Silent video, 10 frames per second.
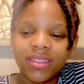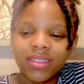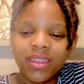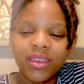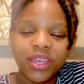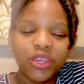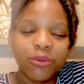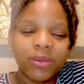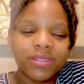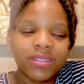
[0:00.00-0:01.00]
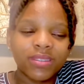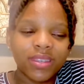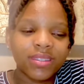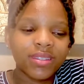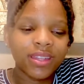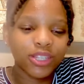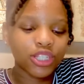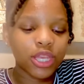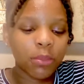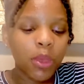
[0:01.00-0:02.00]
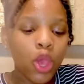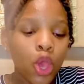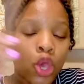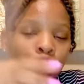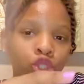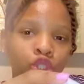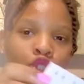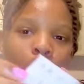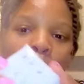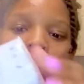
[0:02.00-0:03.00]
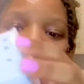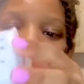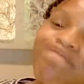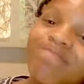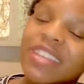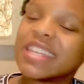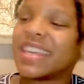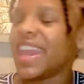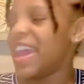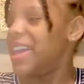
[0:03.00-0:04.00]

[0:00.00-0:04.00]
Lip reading: a cube is a 6-sided shape. So yeah,